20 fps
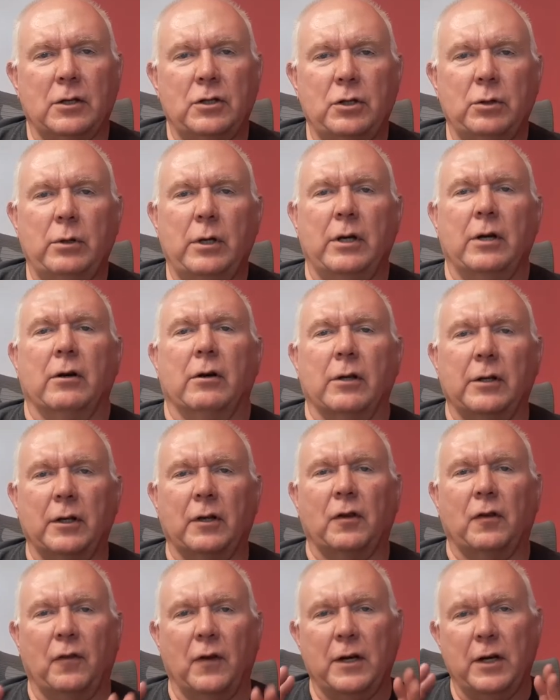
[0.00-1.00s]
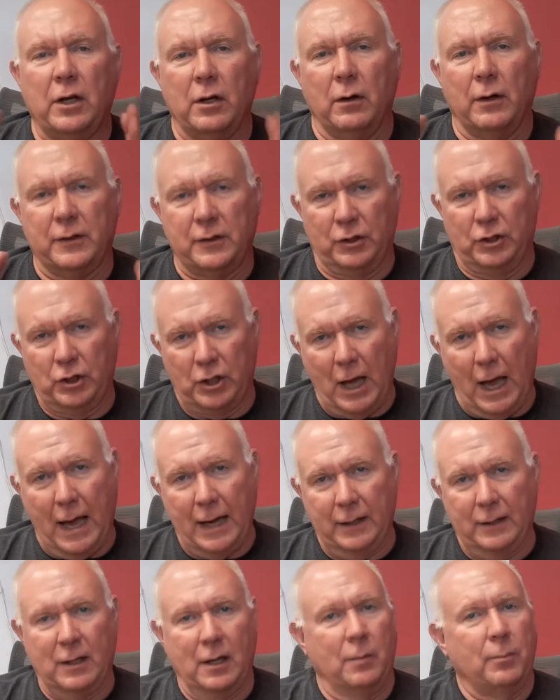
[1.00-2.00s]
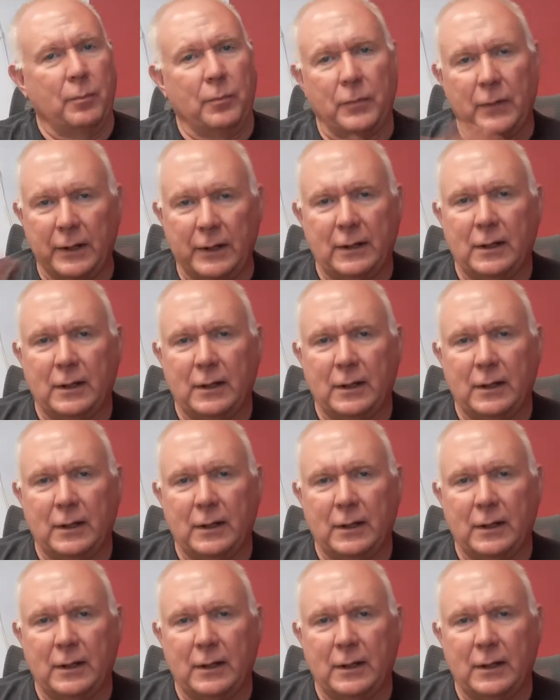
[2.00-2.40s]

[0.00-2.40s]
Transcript: that you hear in this video as a shot at them.